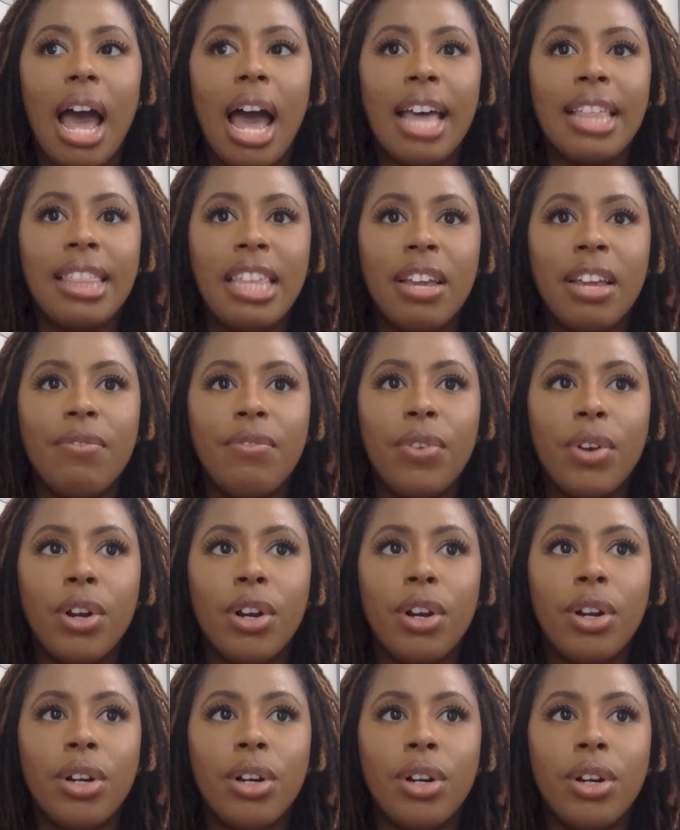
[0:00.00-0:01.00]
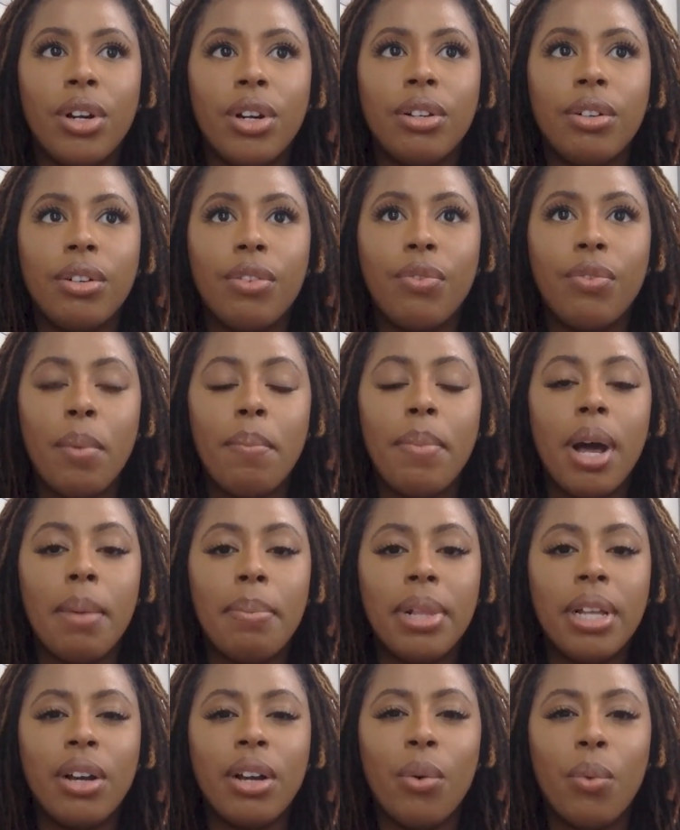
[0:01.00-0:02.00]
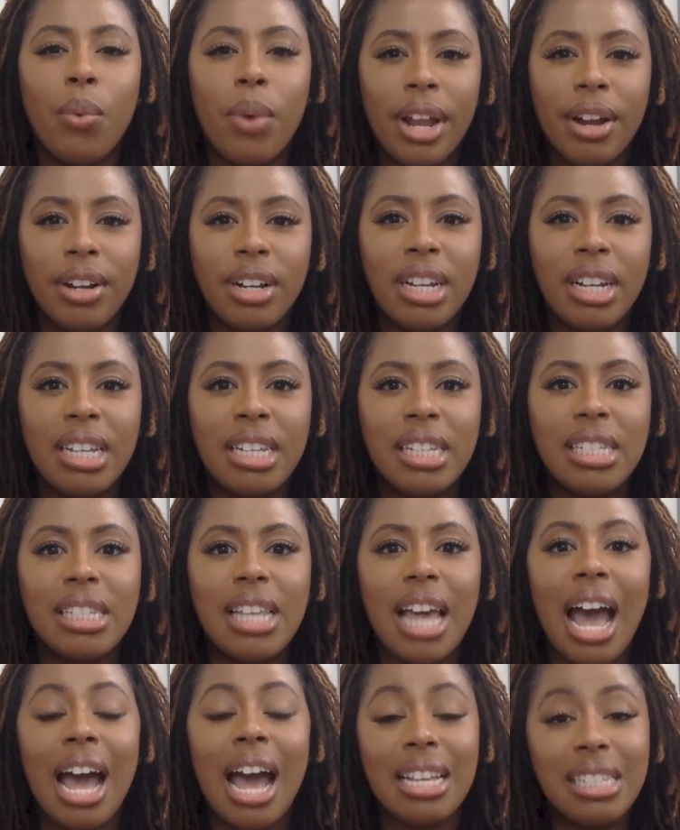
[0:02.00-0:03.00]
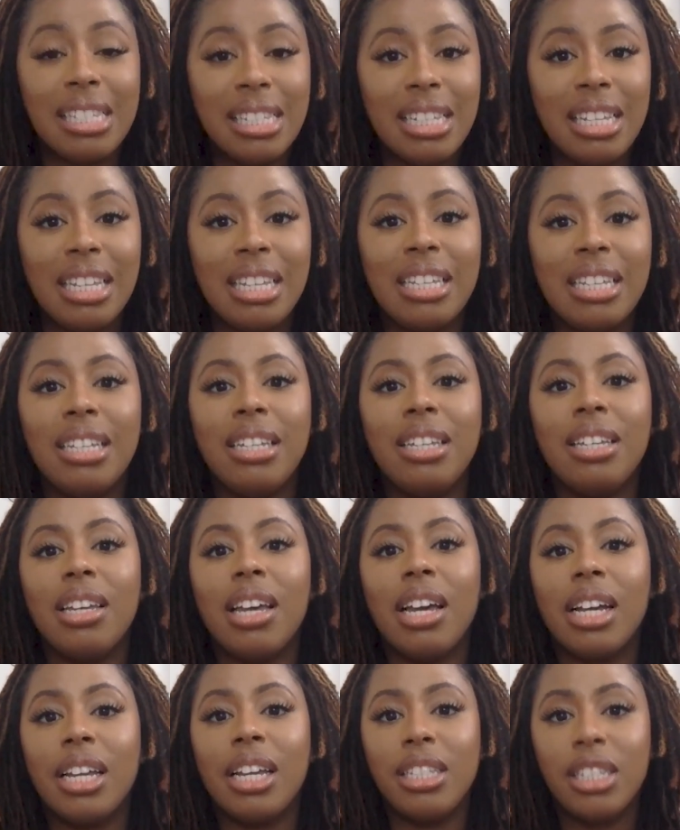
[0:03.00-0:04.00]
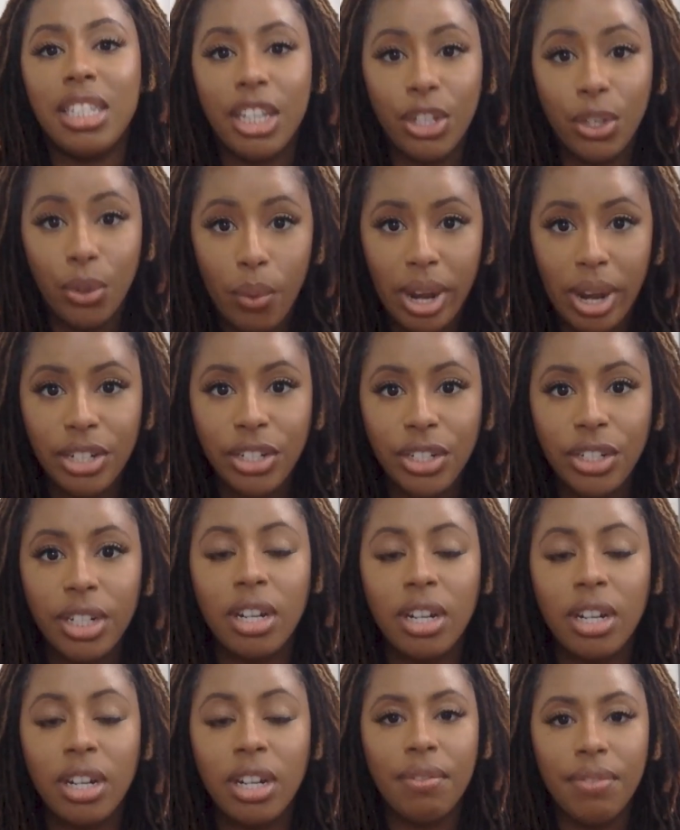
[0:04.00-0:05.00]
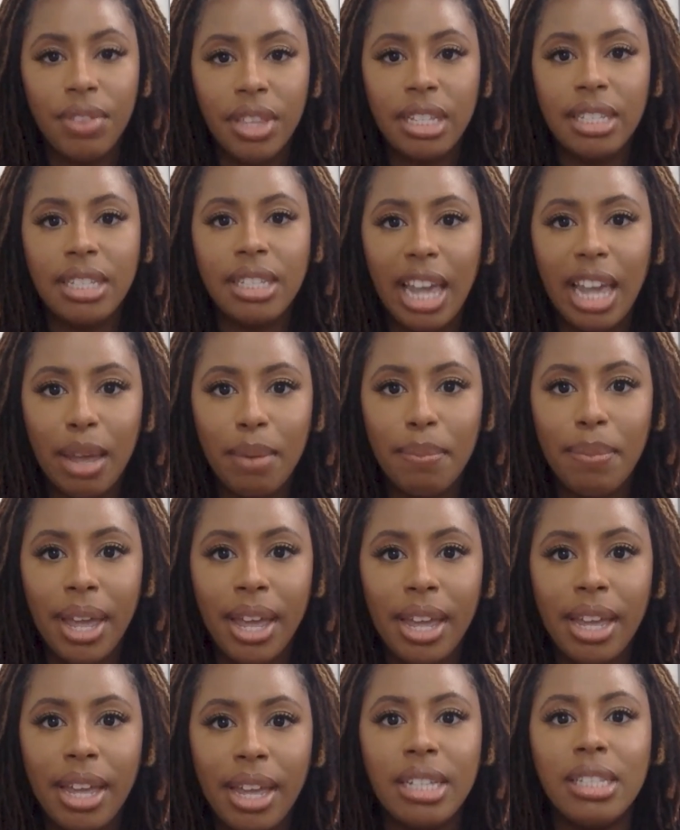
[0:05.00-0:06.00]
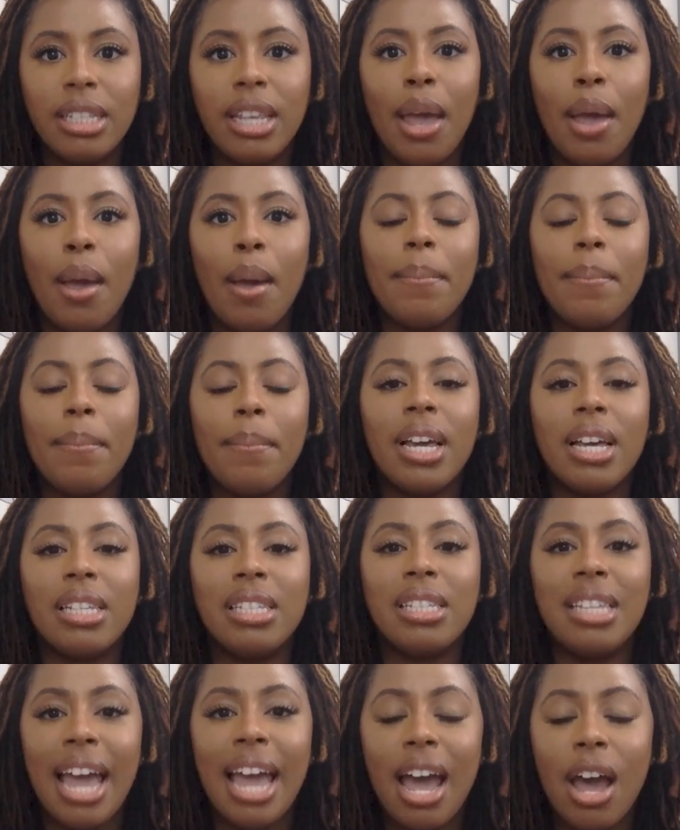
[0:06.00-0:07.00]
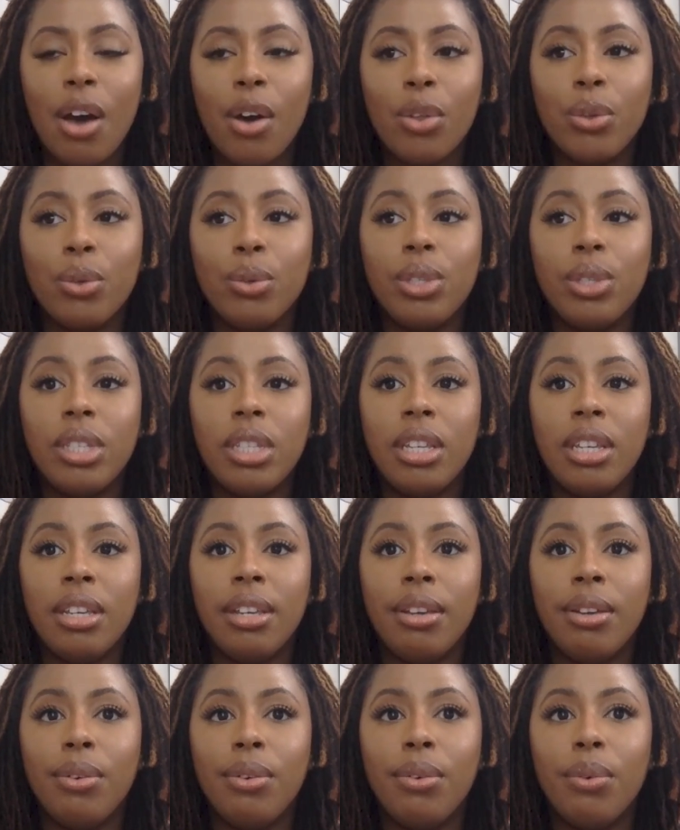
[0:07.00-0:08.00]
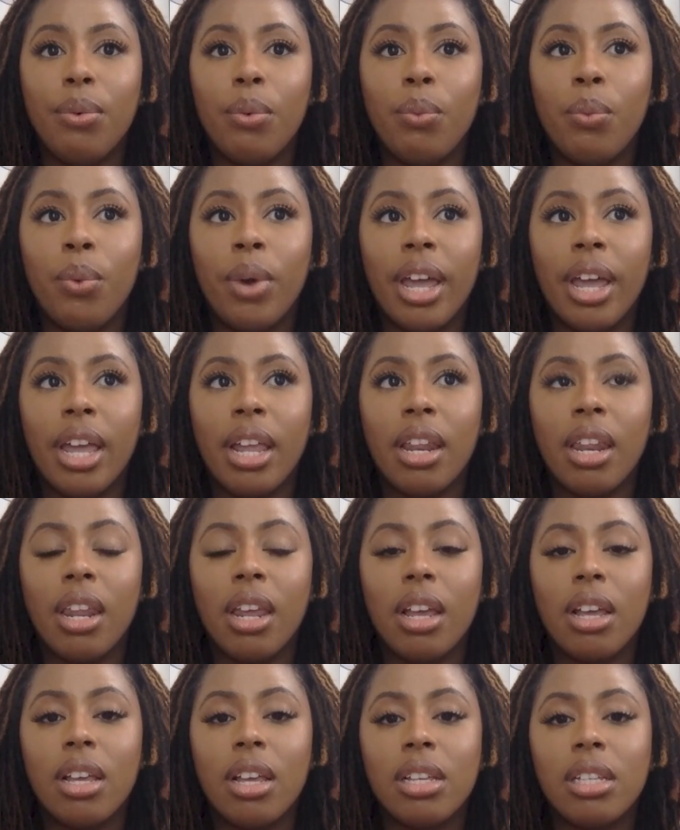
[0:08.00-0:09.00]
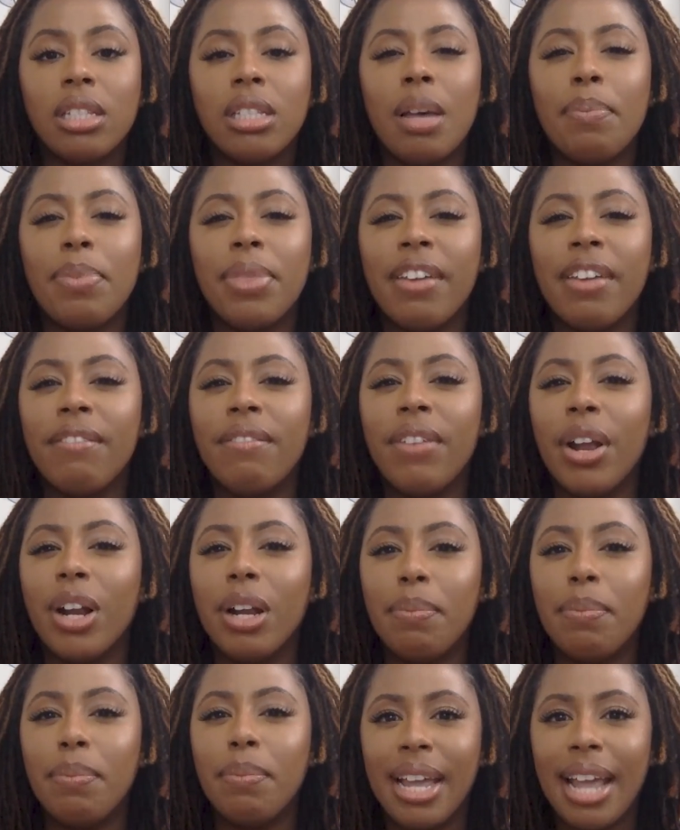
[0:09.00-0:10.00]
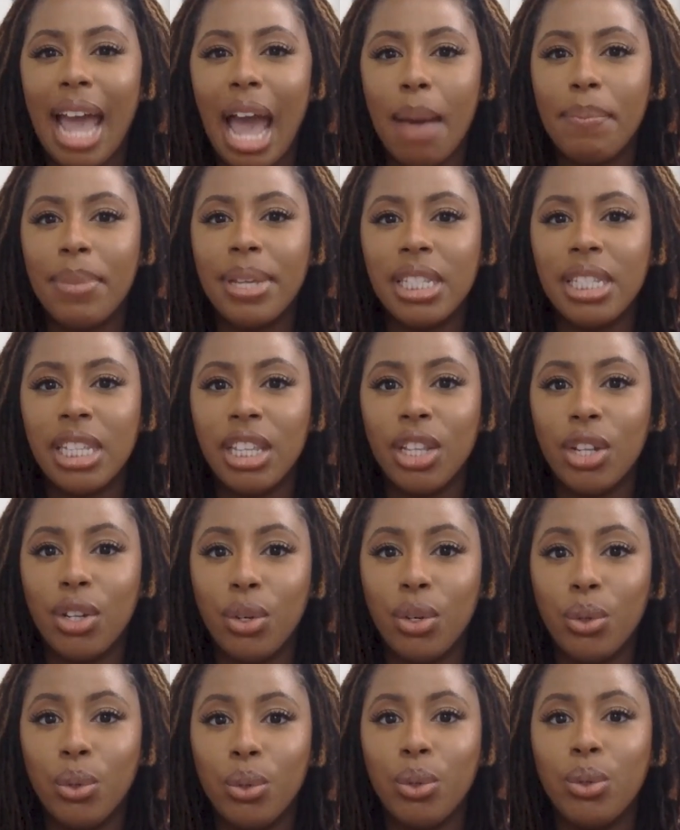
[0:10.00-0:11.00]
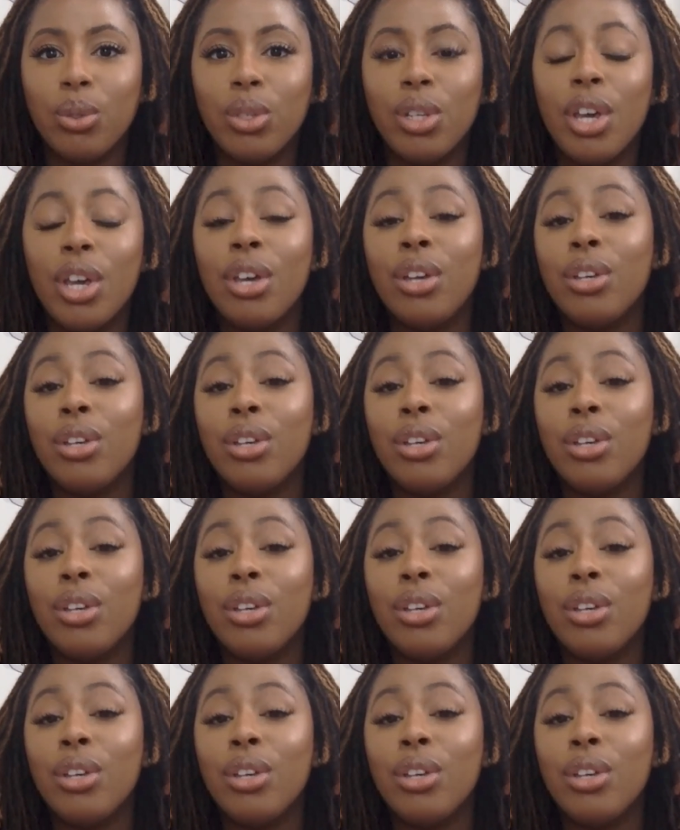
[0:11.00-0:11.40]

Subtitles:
I think for public awareness, I see a continuation of these campaigns because now you see when something very big happens in the news,